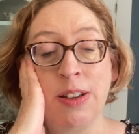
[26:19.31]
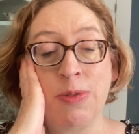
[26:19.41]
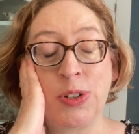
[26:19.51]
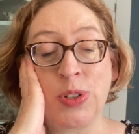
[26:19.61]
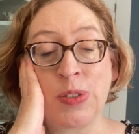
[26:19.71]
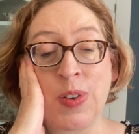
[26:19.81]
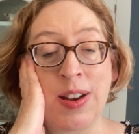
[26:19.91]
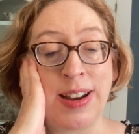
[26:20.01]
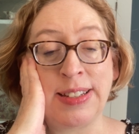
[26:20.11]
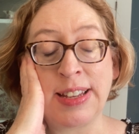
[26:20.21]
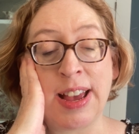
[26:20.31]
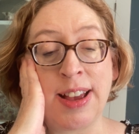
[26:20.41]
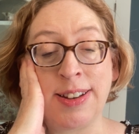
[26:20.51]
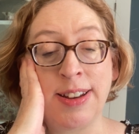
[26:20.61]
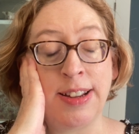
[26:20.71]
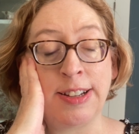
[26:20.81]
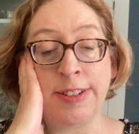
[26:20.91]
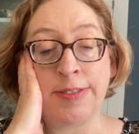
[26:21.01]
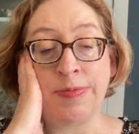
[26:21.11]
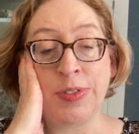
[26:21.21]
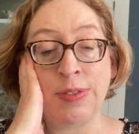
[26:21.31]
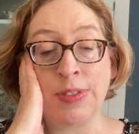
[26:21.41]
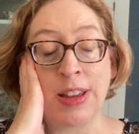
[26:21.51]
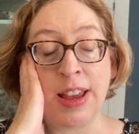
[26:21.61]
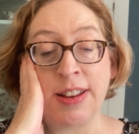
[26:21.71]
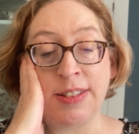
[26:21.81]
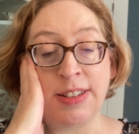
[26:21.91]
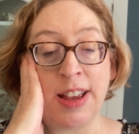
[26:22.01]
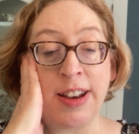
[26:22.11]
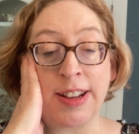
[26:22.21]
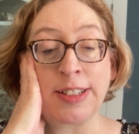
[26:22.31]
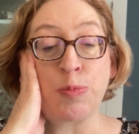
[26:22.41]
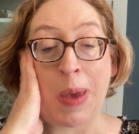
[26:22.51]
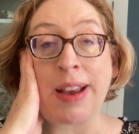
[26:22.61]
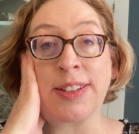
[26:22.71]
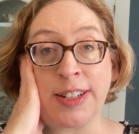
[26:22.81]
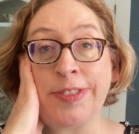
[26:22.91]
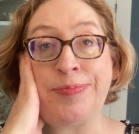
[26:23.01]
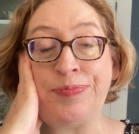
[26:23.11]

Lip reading: which is very sad and unexpected.